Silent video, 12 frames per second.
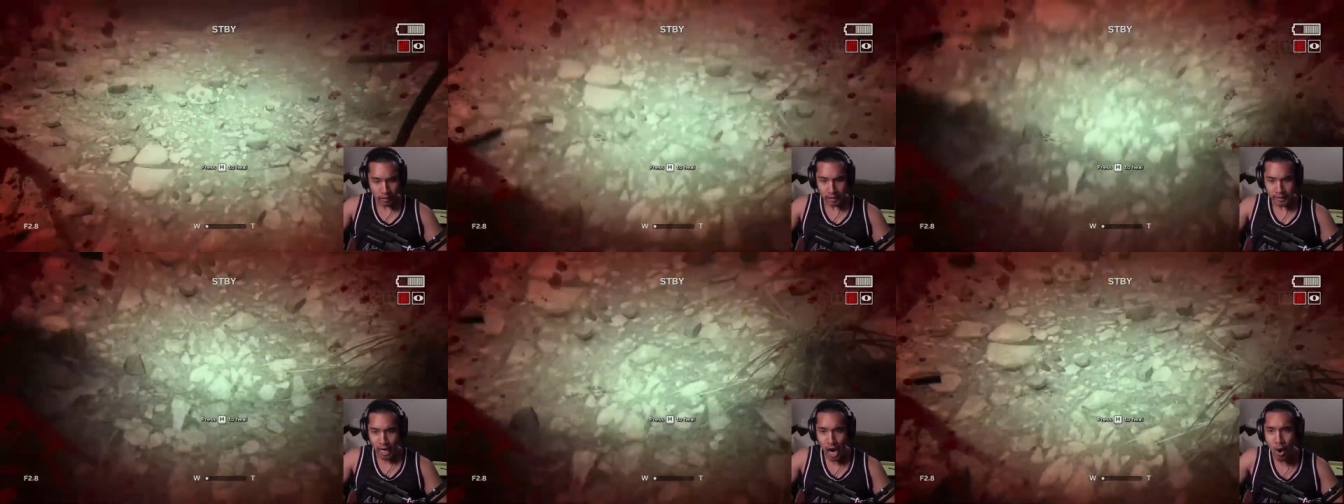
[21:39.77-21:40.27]

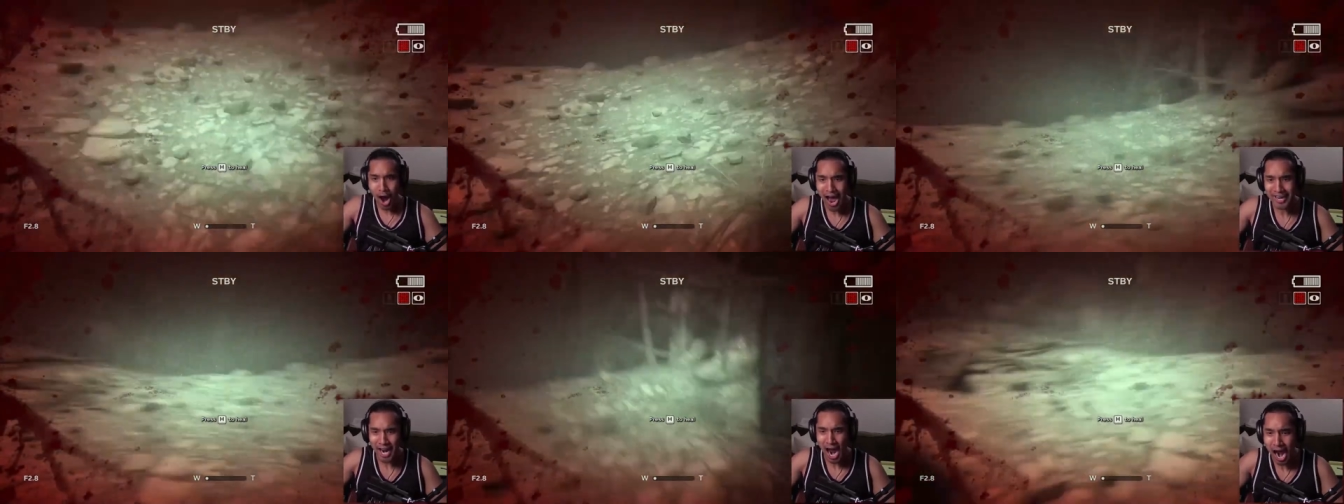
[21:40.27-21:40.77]
Go
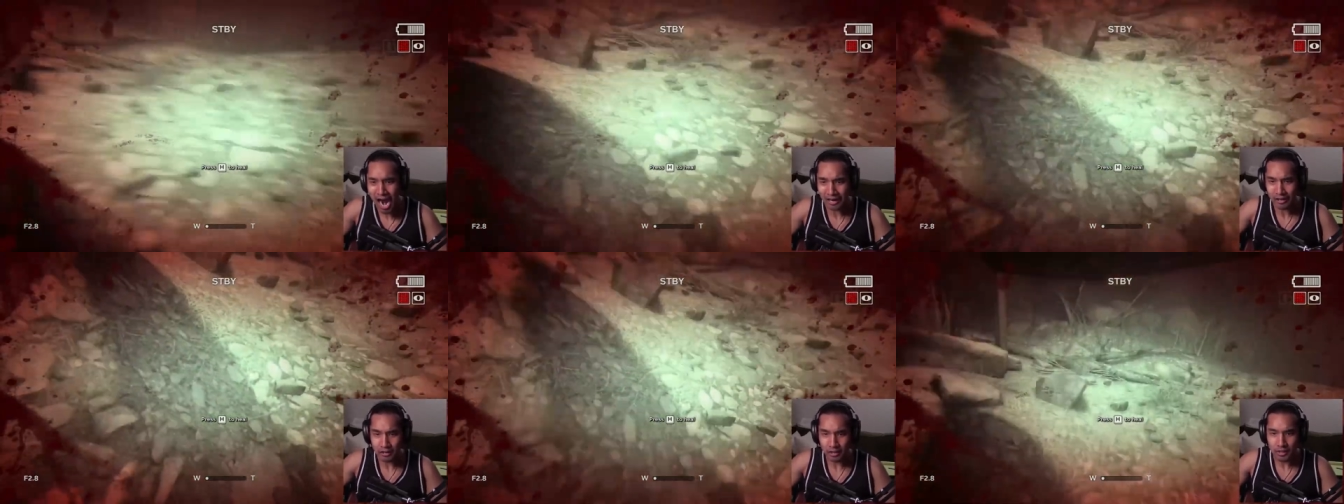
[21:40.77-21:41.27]
right
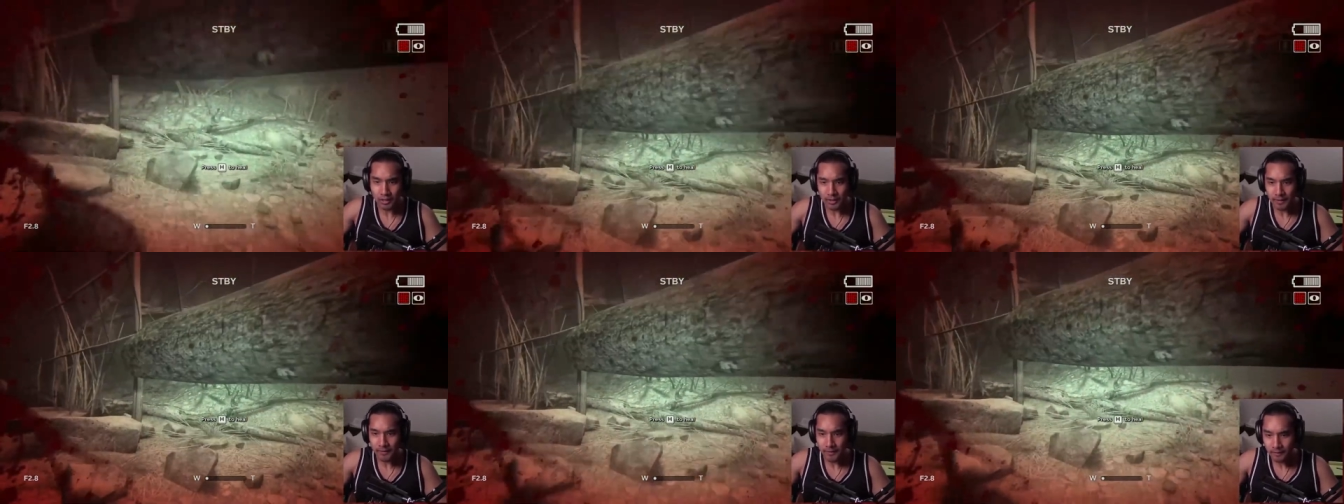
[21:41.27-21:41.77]
there!
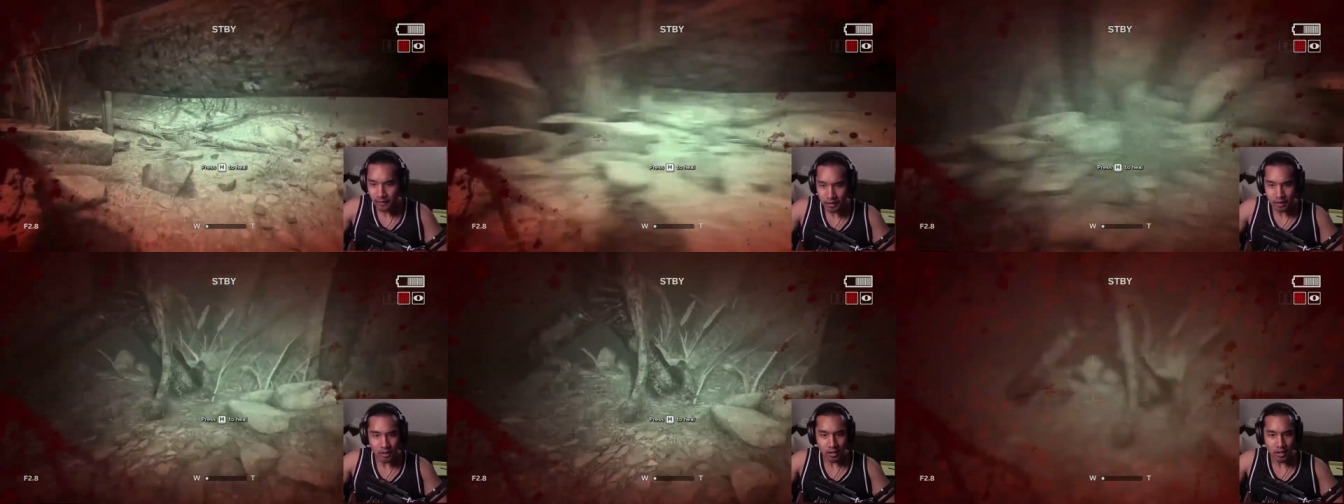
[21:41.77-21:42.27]

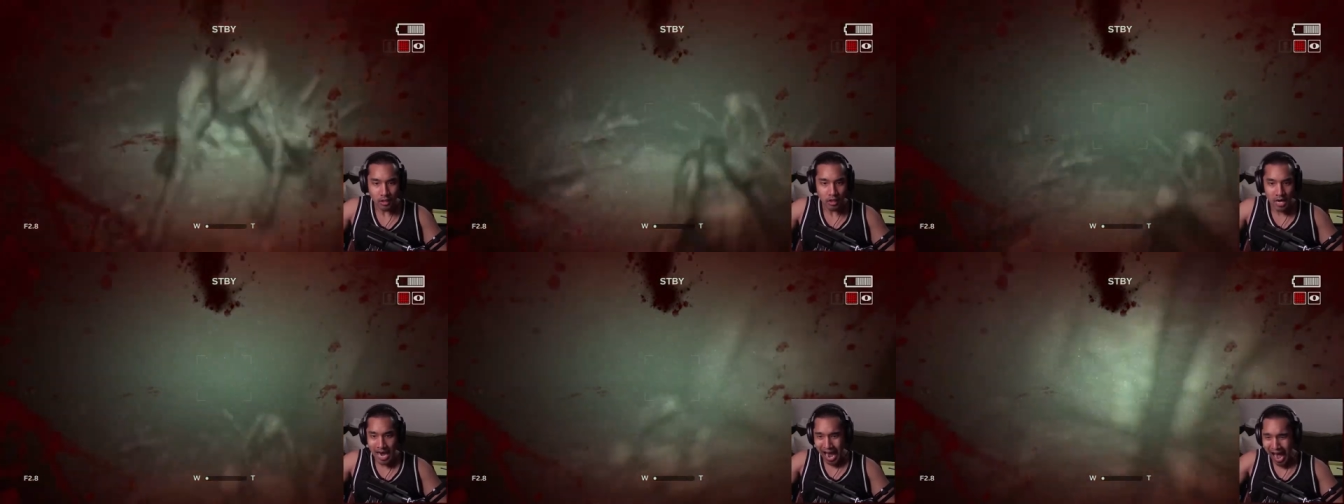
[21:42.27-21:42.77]

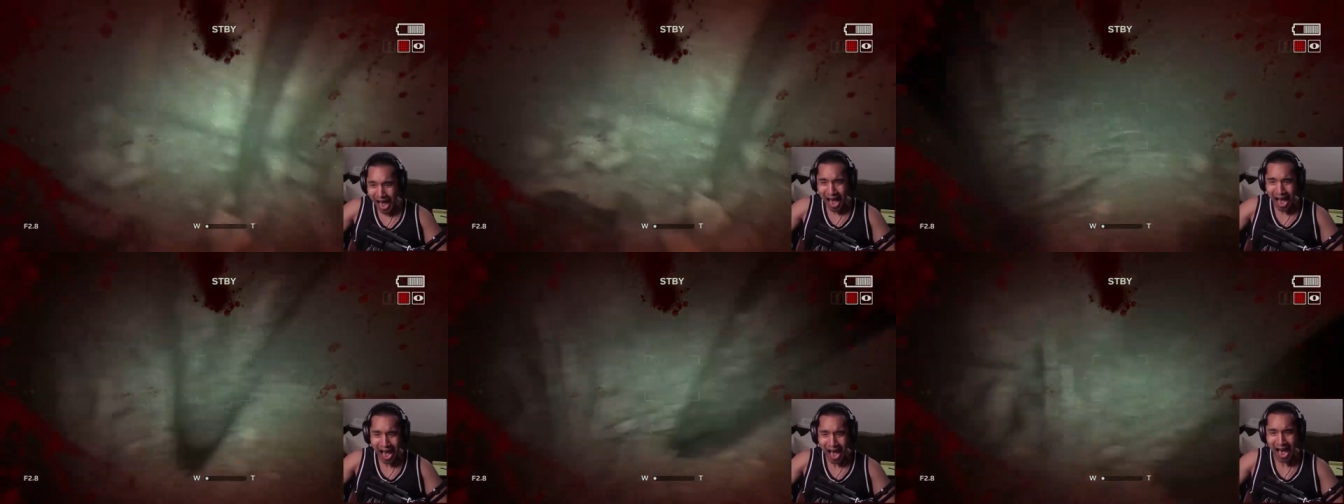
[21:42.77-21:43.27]

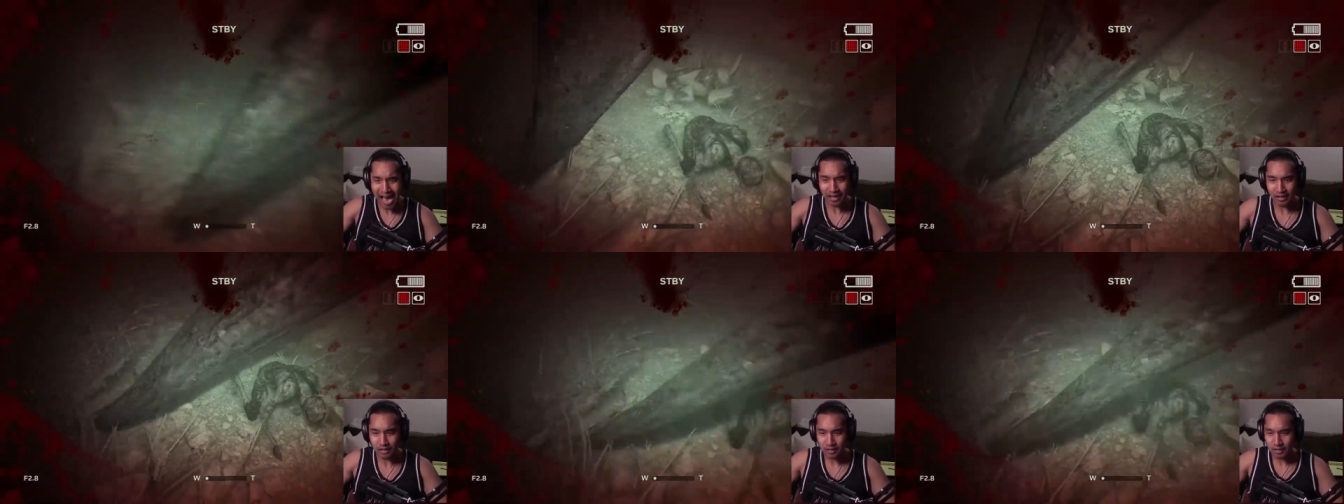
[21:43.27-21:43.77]

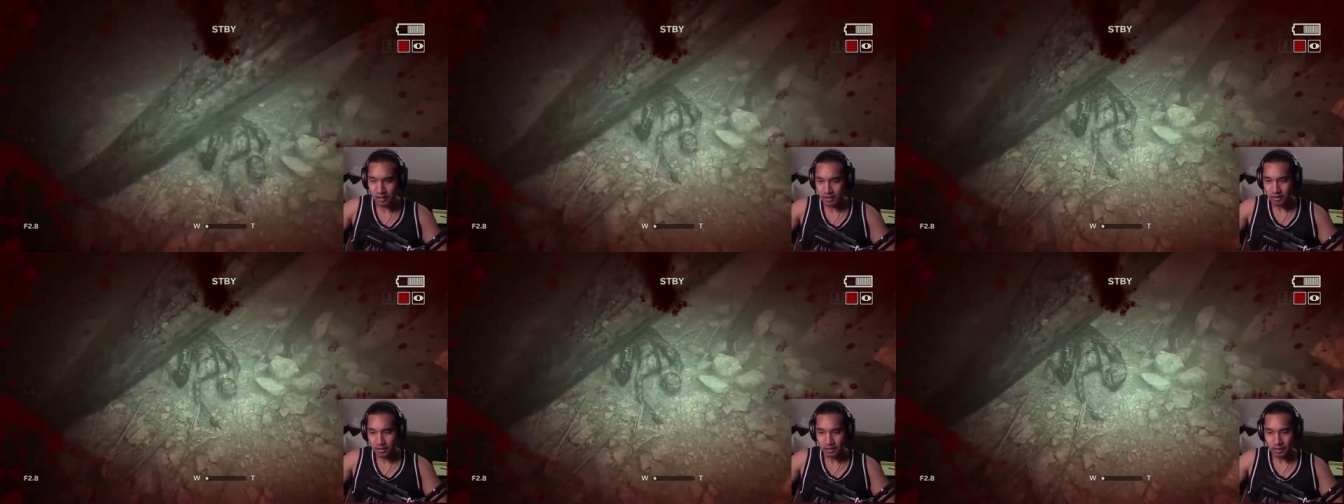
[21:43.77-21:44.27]

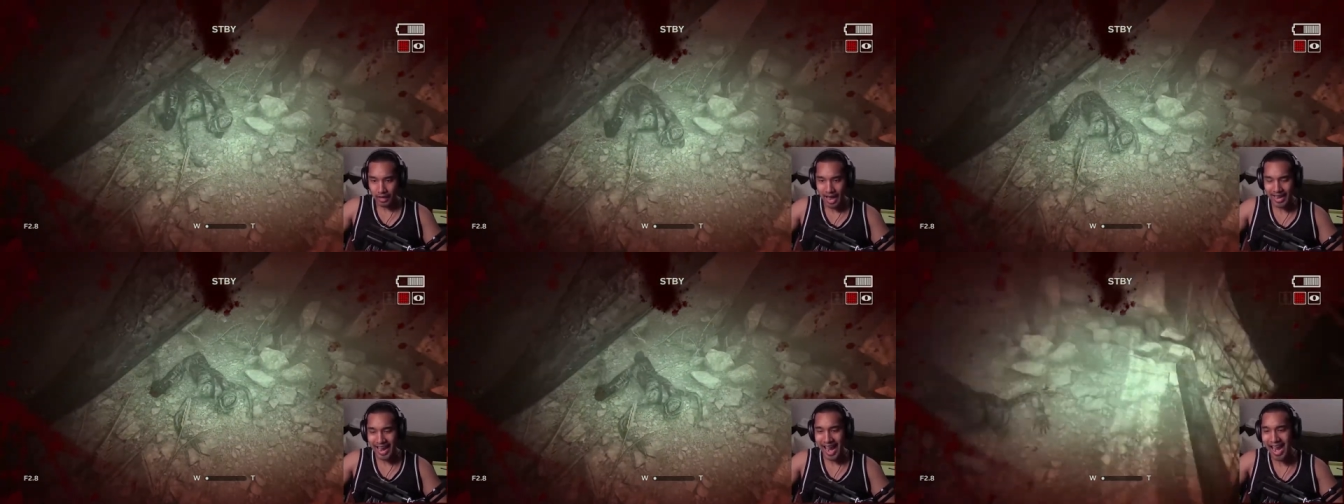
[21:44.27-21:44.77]
Ah! I
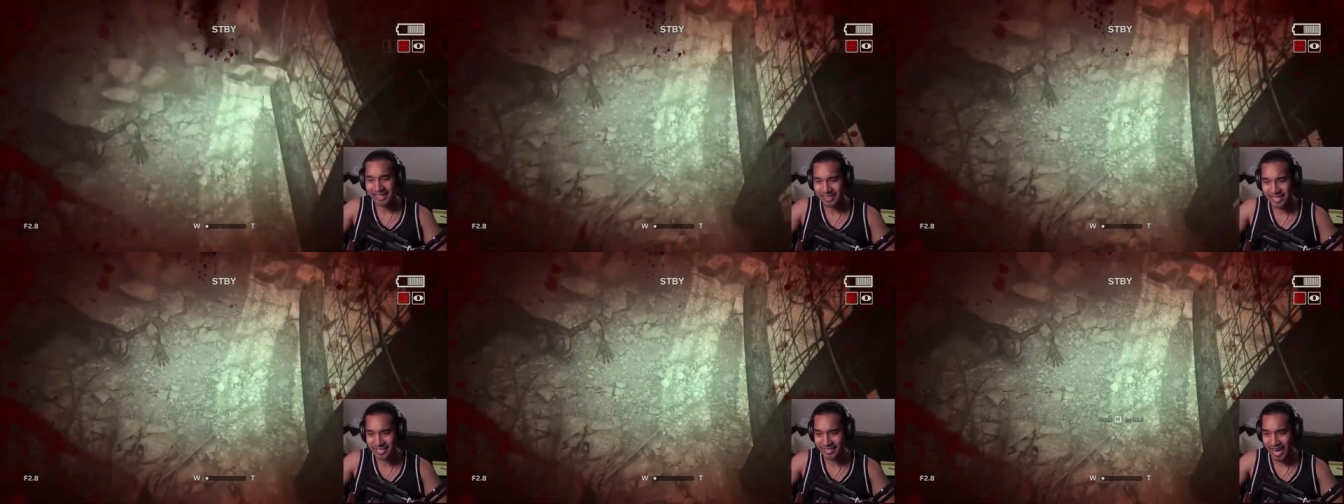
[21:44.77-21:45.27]
hate
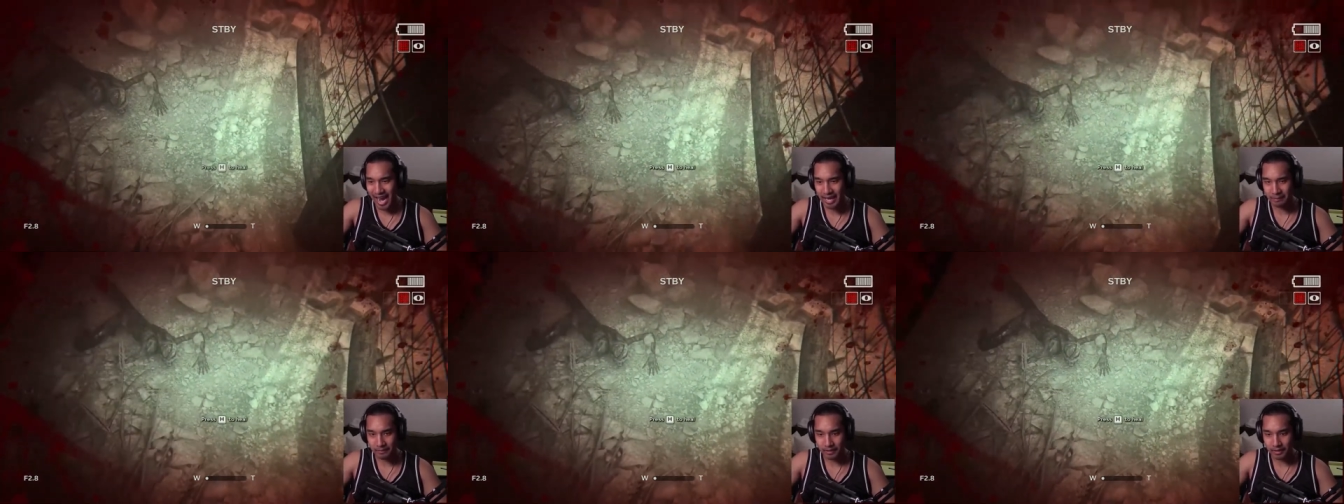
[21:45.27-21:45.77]
this game!